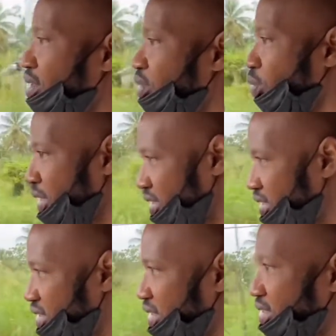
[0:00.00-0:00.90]

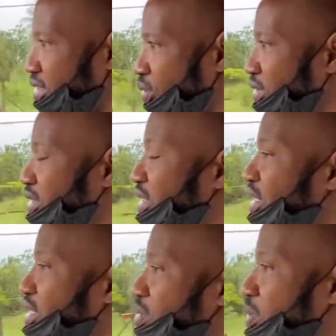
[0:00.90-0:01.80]
Weaknesses, those
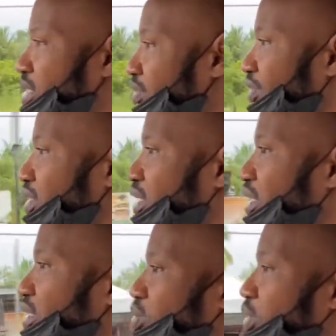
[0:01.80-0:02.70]
things specific to
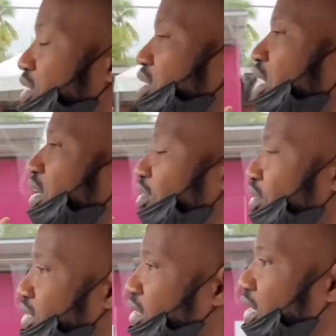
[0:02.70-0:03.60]
us which
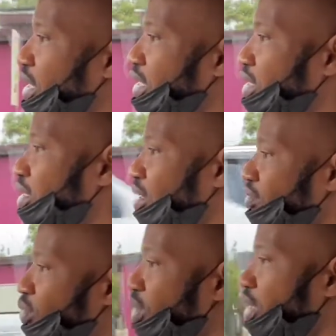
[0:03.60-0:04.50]
decrease the likelihood
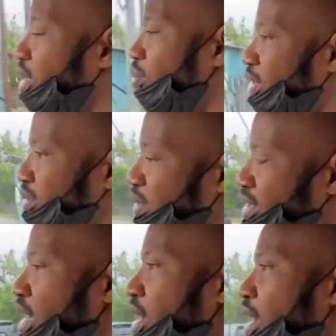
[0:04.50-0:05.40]
of goal accomplishment.
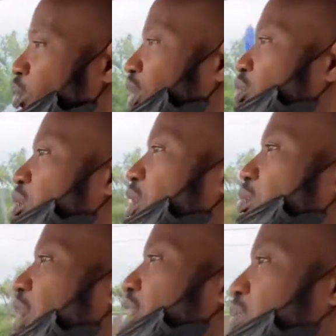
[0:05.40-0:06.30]
And what do we mean
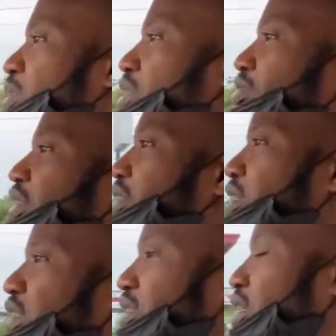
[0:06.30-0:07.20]
by specific
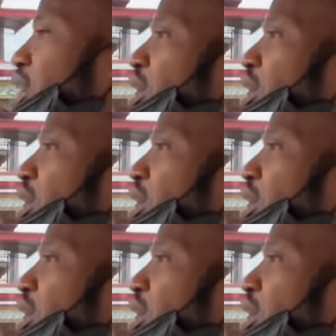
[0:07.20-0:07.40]
to us?